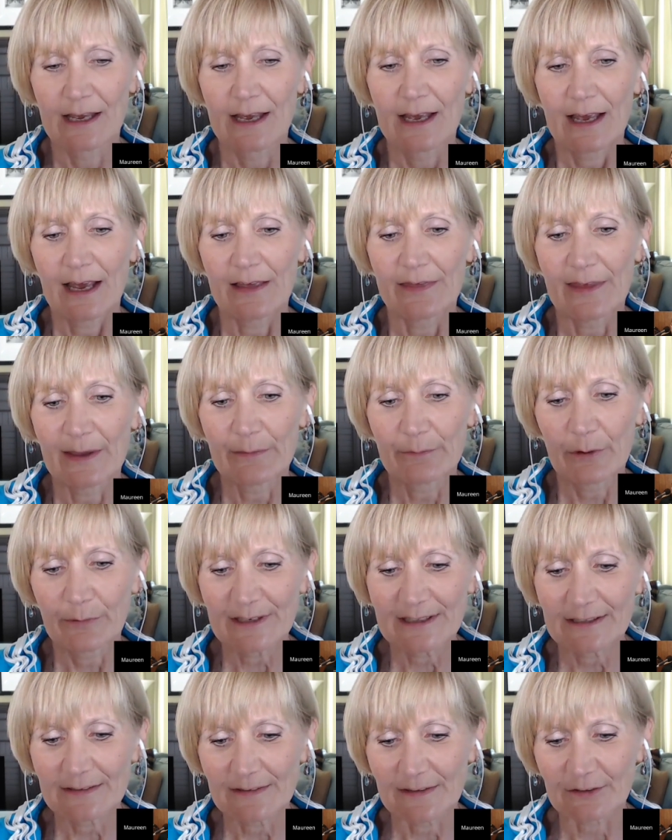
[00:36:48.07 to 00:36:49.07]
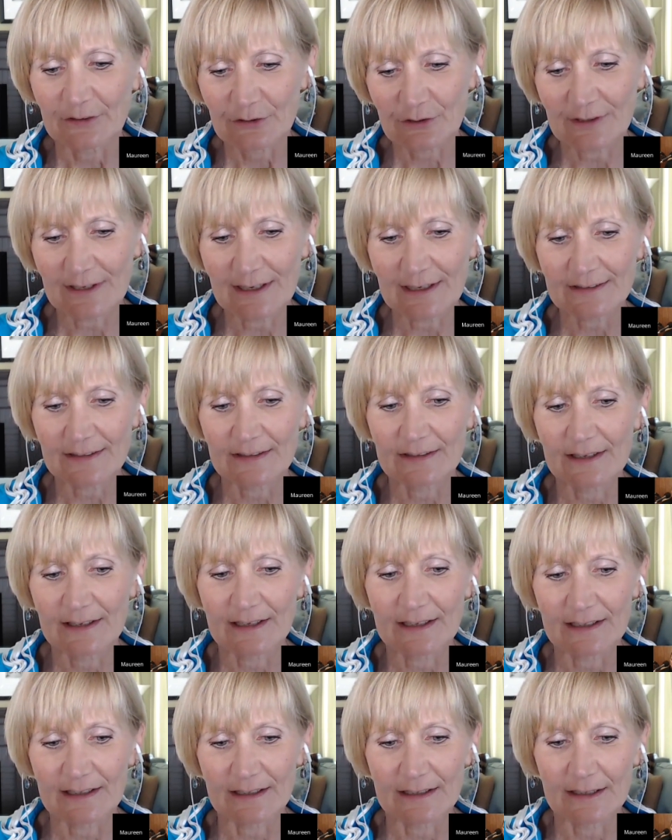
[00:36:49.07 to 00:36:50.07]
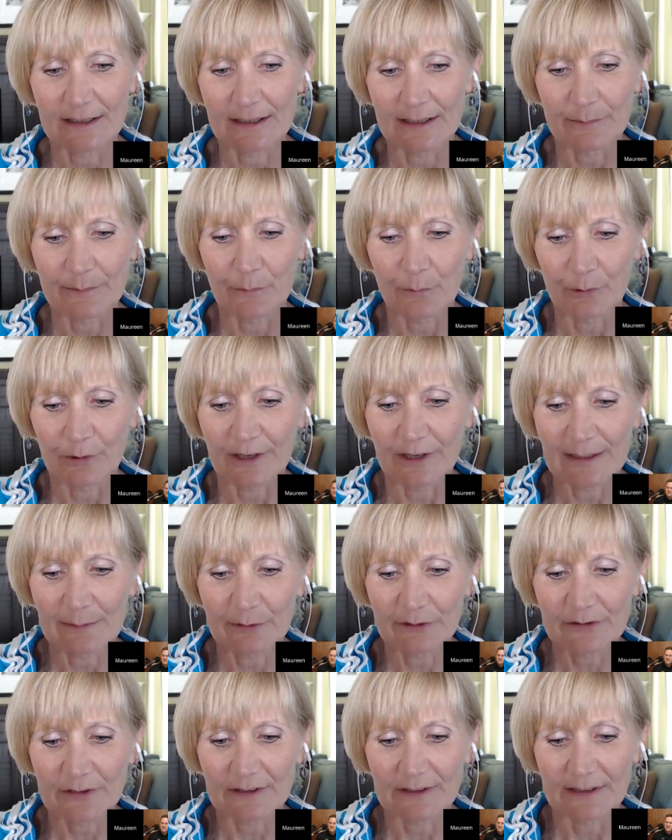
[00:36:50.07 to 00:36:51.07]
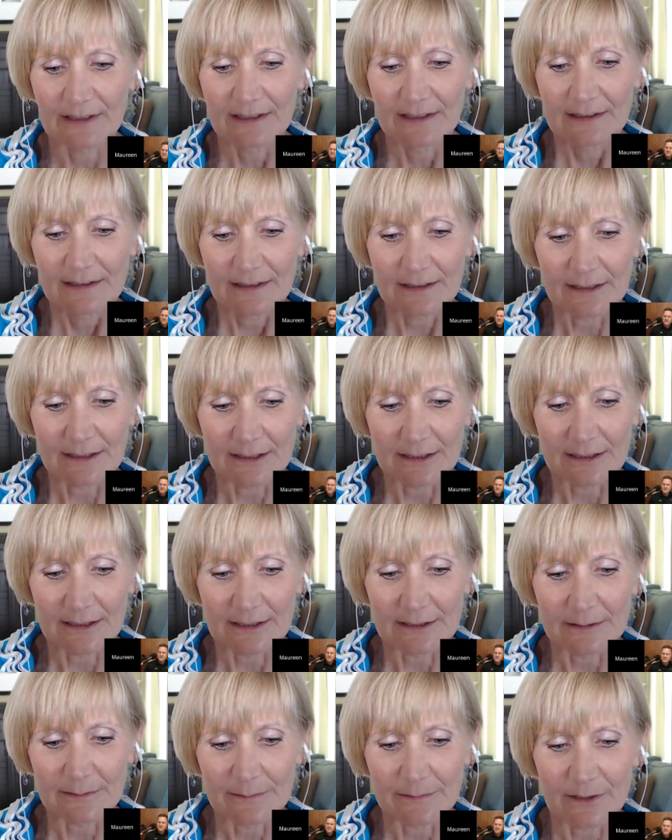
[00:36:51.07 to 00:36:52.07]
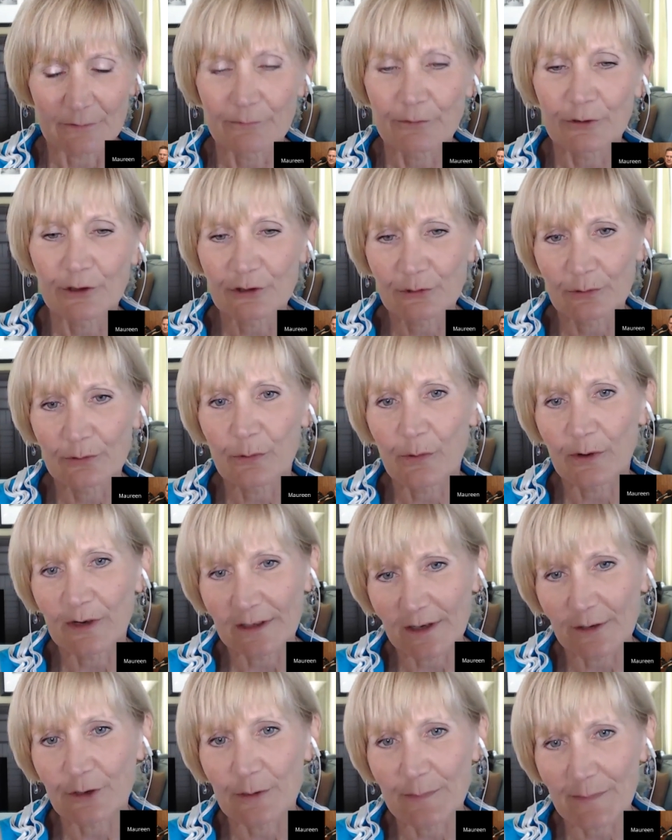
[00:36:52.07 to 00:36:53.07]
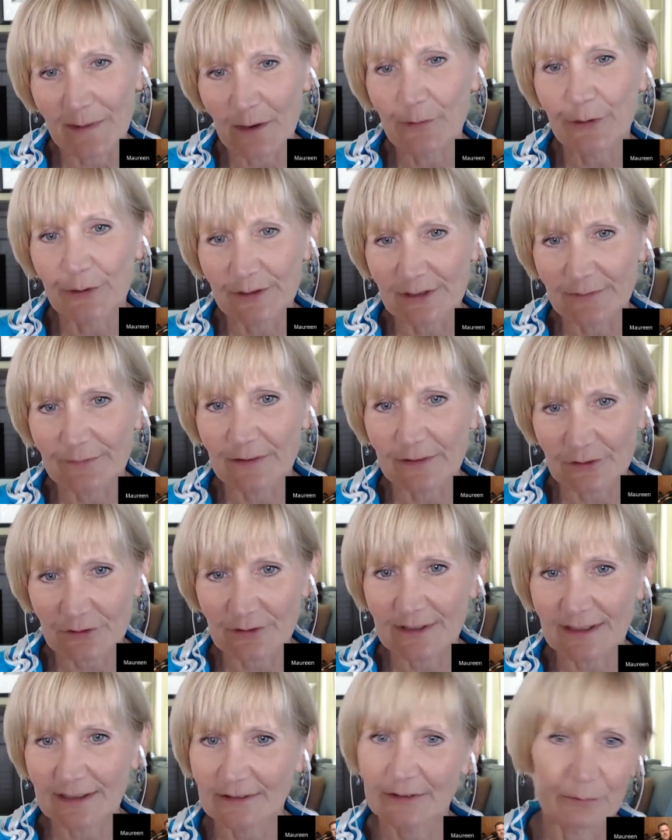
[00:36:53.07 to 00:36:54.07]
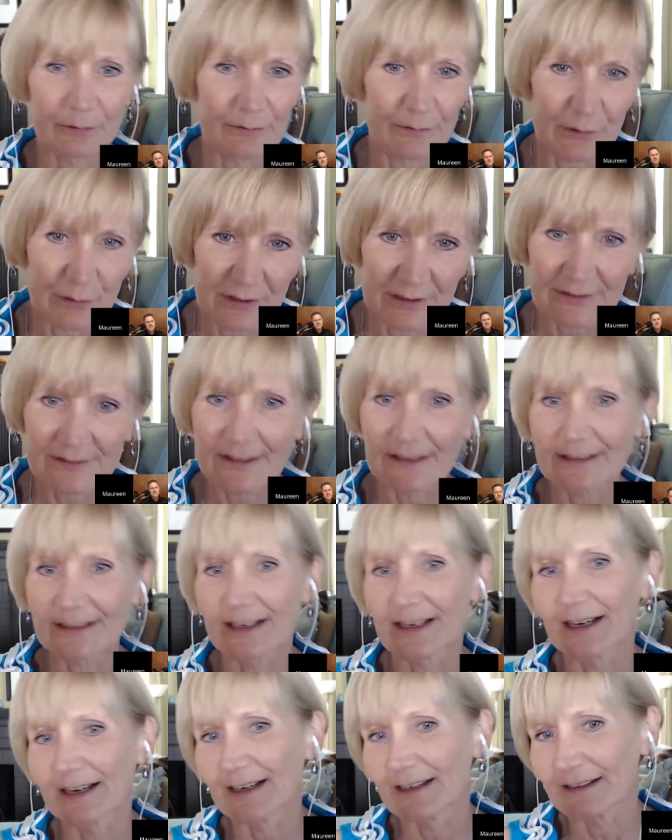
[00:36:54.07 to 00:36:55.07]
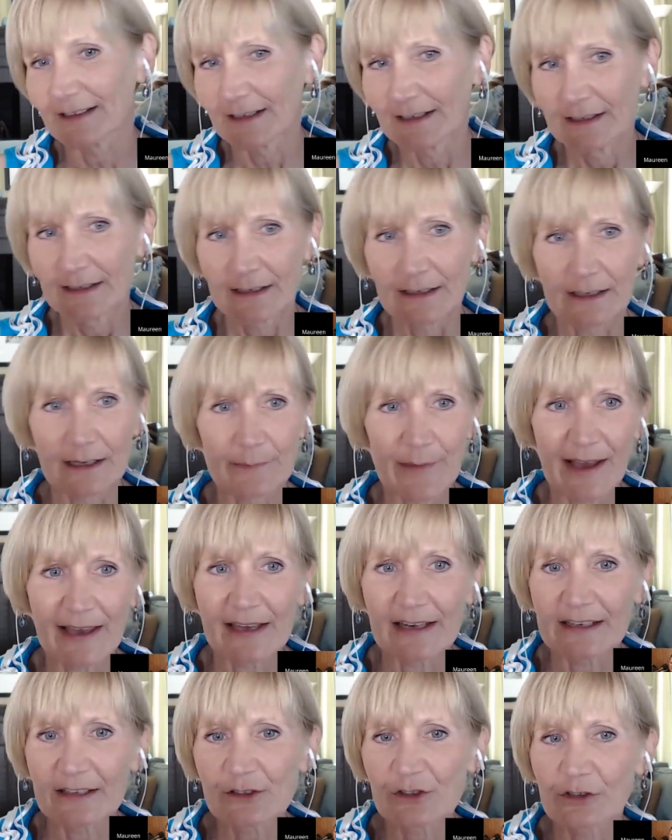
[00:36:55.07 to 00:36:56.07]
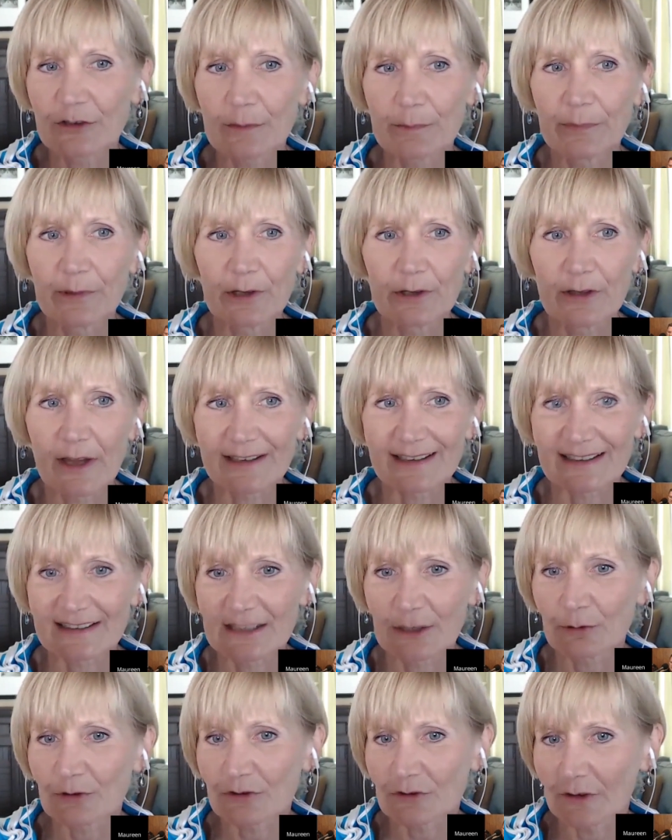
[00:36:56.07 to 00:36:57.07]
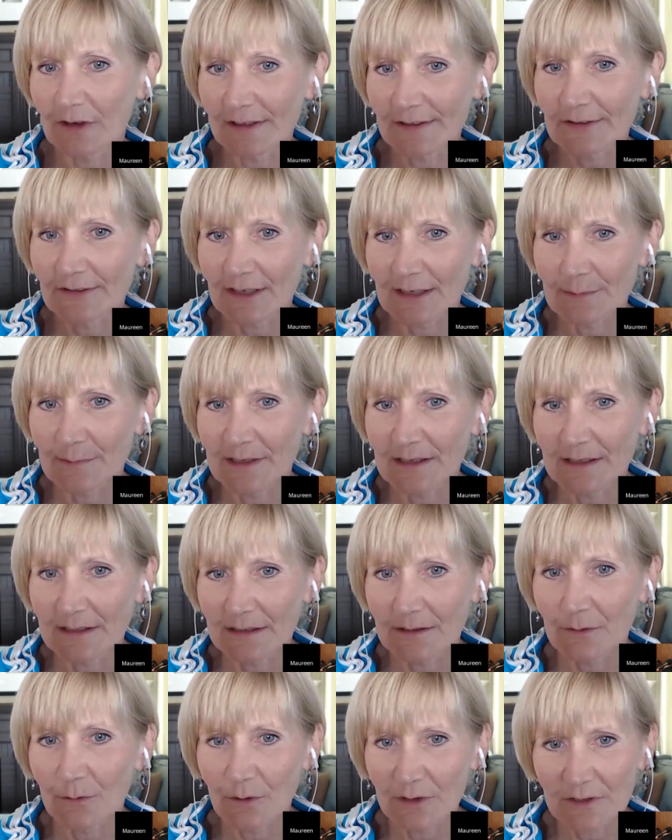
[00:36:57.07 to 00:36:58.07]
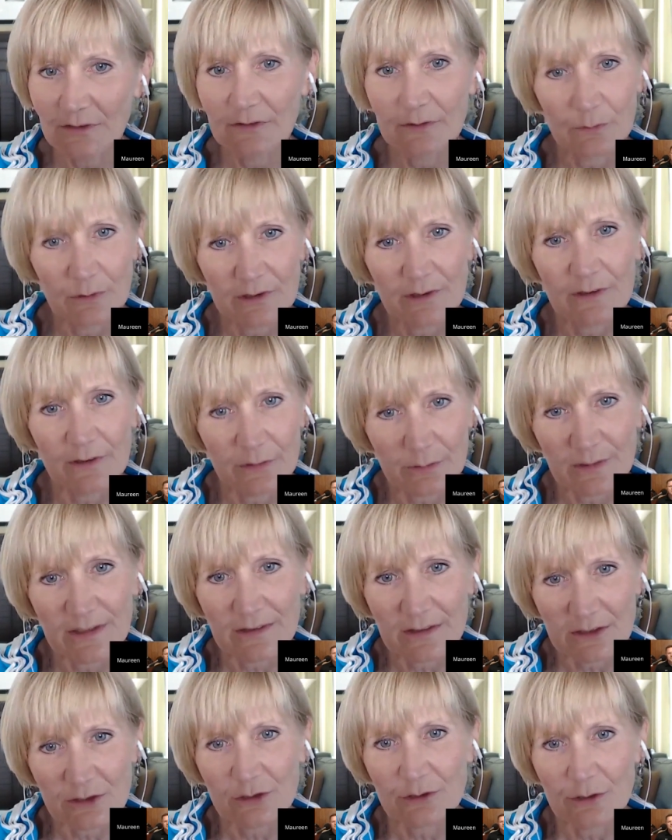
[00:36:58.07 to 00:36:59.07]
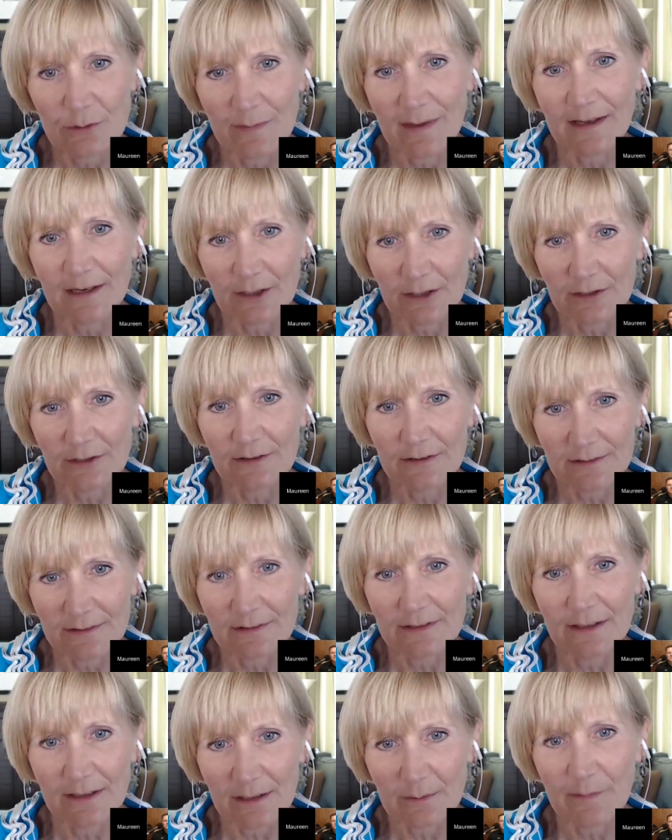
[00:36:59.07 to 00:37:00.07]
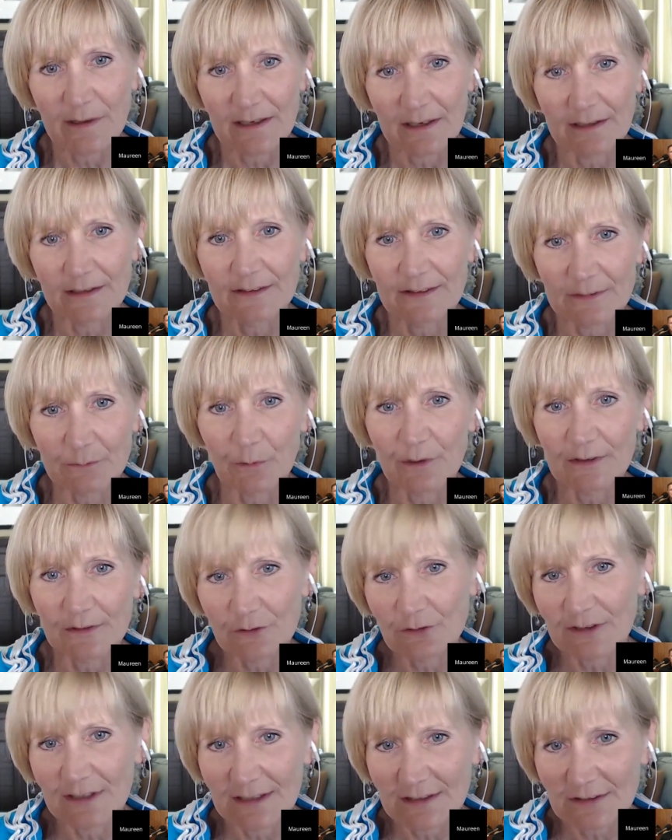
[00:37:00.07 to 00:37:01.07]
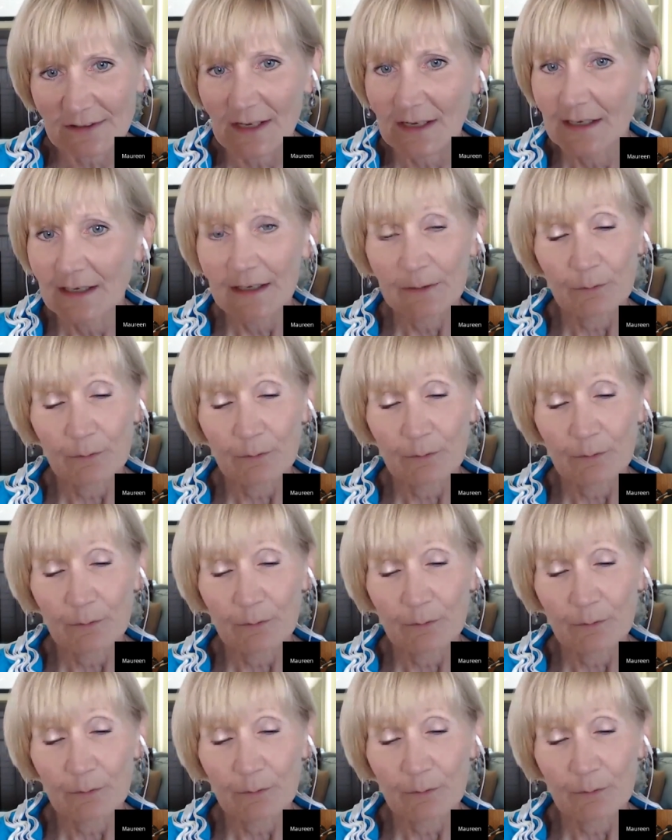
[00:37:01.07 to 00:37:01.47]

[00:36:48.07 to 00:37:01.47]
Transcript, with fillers: and then when we did the strengths and they um, were able to uh, converse with one another about their different strengths review the insight guide um, i had each of them build like a secret sauce statement what is what are the three things you do better than anybody else and what strengths mm.